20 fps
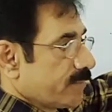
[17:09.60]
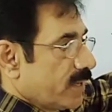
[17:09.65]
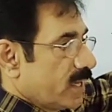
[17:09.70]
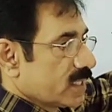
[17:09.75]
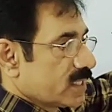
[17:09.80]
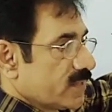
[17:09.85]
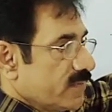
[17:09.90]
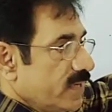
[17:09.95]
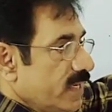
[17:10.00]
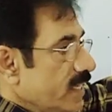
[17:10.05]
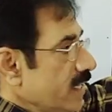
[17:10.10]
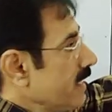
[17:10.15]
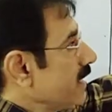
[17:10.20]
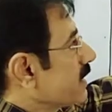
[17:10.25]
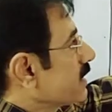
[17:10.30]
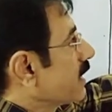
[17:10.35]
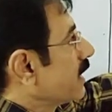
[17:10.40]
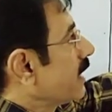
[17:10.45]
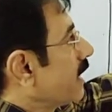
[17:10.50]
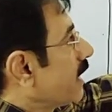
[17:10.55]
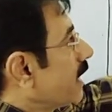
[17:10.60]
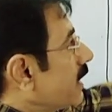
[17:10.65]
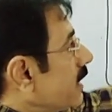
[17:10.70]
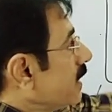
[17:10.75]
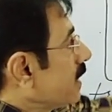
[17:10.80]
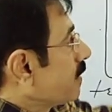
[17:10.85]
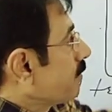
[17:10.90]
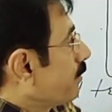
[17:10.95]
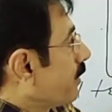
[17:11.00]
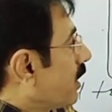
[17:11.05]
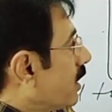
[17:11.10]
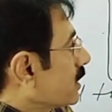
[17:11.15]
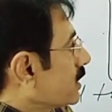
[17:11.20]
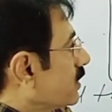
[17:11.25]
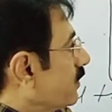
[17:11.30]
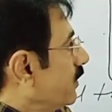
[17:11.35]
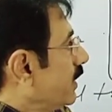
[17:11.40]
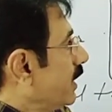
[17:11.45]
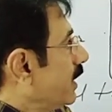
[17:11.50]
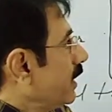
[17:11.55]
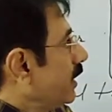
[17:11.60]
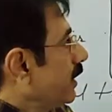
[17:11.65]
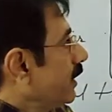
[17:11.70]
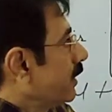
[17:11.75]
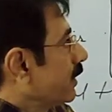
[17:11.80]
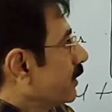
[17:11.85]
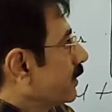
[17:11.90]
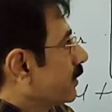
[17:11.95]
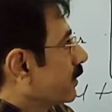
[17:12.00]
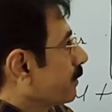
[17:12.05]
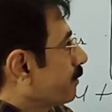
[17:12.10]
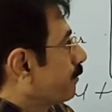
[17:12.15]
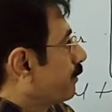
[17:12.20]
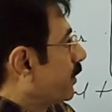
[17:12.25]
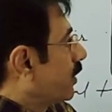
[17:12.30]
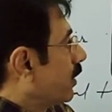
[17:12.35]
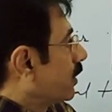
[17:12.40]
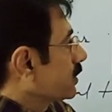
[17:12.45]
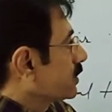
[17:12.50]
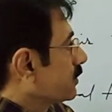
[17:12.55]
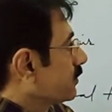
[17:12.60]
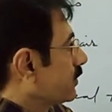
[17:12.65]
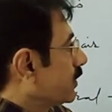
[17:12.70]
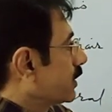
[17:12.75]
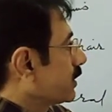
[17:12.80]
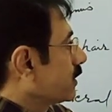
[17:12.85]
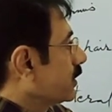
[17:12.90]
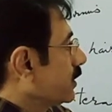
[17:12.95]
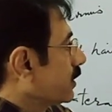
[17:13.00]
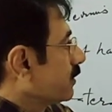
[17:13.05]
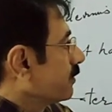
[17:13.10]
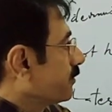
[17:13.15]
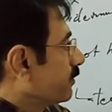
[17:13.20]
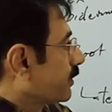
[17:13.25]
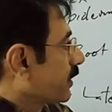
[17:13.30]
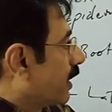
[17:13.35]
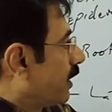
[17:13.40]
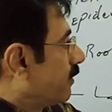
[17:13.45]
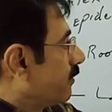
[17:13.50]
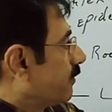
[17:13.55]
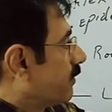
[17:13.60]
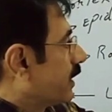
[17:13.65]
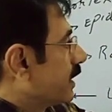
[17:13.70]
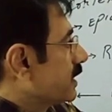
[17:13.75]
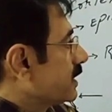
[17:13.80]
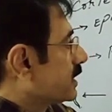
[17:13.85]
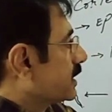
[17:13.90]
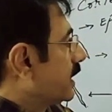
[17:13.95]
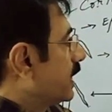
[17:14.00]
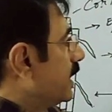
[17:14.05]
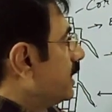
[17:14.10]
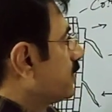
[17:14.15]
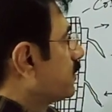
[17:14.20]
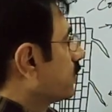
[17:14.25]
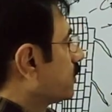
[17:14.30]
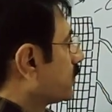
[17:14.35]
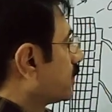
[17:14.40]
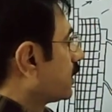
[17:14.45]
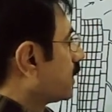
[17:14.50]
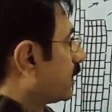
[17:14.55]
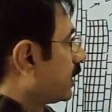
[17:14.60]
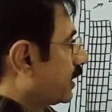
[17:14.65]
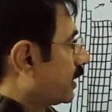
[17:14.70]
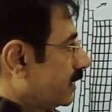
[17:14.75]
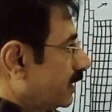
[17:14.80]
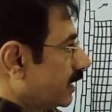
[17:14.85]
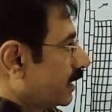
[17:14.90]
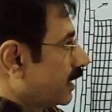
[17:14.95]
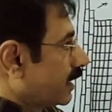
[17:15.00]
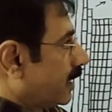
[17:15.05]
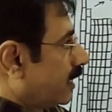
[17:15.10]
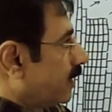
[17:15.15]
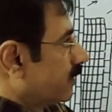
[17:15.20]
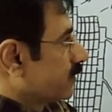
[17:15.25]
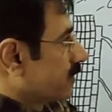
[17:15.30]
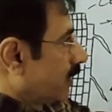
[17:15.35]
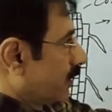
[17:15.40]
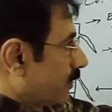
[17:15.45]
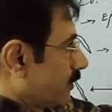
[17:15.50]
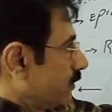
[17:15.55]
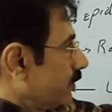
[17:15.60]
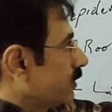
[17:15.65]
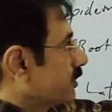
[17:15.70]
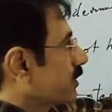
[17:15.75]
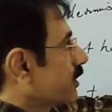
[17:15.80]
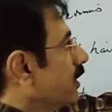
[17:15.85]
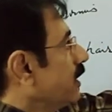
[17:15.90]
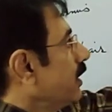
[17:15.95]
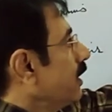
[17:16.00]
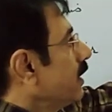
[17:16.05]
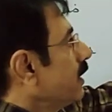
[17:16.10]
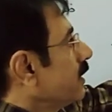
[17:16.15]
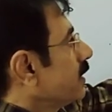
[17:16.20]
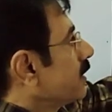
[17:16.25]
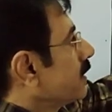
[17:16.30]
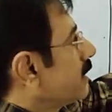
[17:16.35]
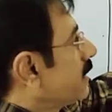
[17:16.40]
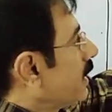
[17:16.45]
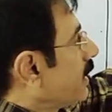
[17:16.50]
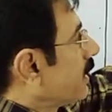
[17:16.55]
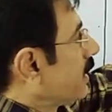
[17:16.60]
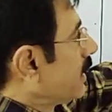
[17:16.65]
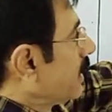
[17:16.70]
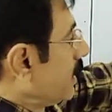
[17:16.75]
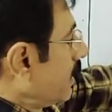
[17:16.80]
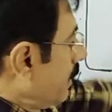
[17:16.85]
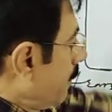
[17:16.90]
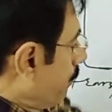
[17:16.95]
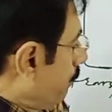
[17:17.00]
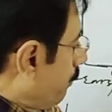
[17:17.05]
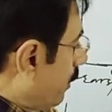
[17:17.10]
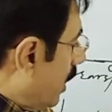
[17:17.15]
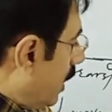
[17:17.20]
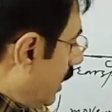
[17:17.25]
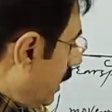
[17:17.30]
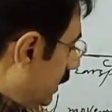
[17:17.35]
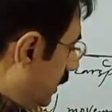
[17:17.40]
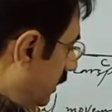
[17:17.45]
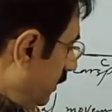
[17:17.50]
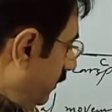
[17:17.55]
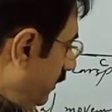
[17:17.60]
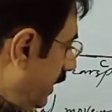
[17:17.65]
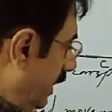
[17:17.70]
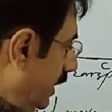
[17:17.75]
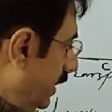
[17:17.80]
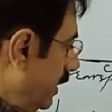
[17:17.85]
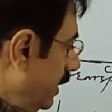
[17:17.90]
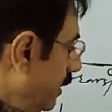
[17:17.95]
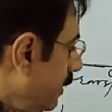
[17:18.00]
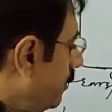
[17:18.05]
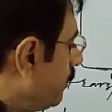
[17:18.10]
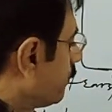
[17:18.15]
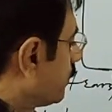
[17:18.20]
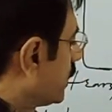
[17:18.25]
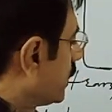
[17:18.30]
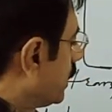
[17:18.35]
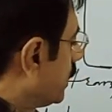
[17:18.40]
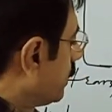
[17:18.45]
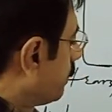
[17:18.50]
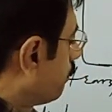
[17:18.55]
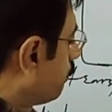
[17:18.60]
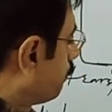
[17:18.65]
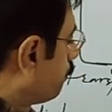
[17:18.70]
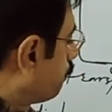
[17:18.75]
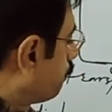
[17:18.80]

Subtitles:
pathway is another pathway to pass water from one cell to the other of the roots. The pathway, the